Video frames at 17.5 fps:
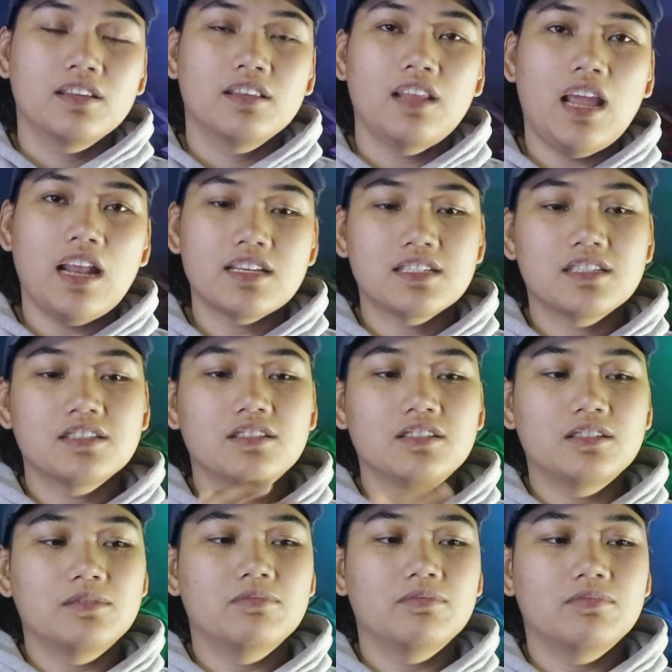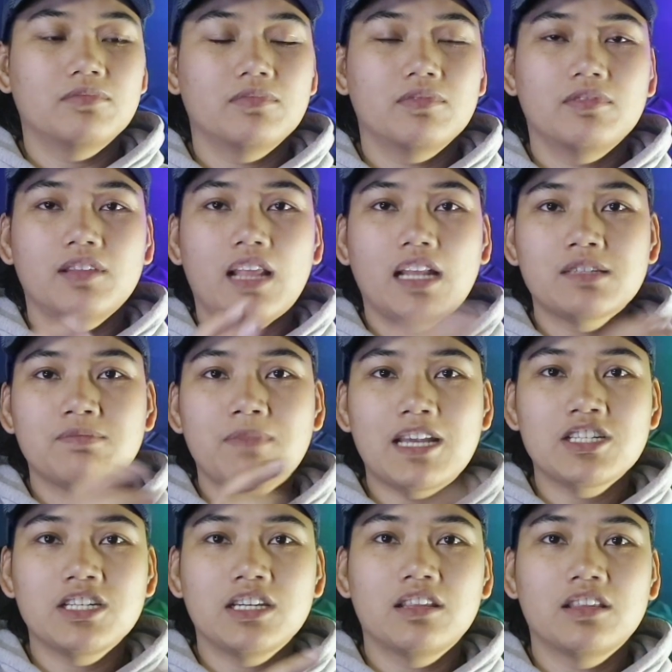that's
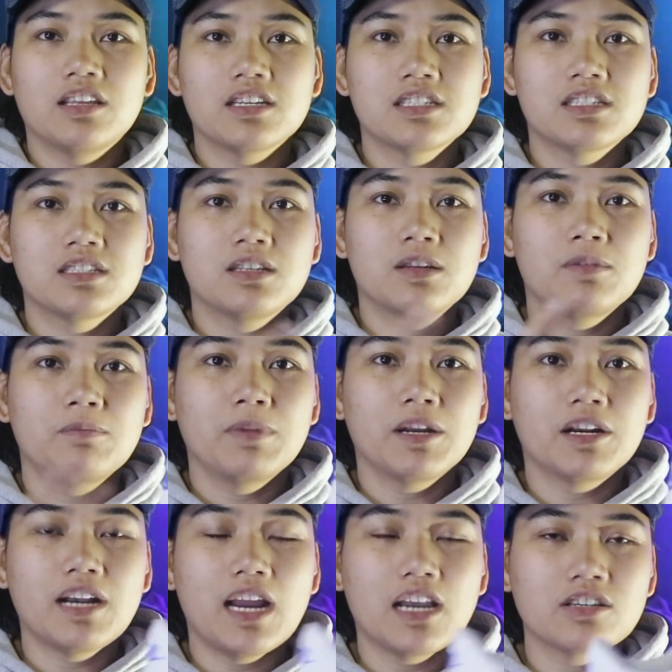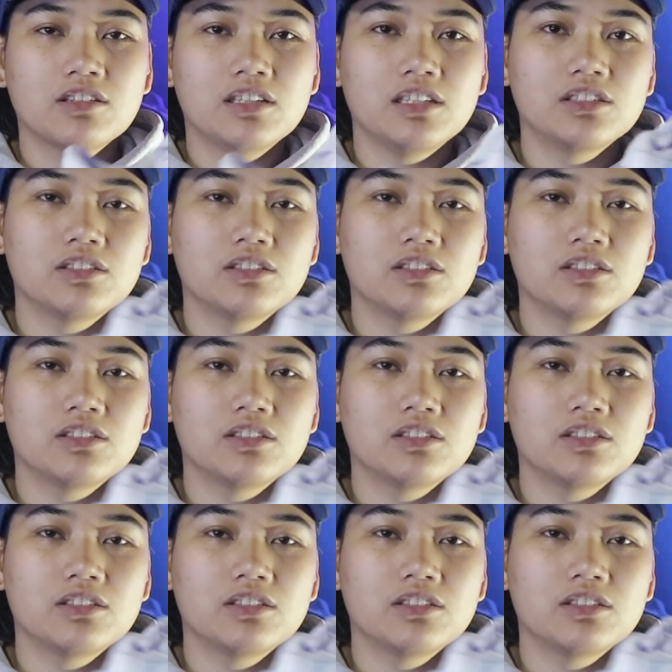matching this pair actually,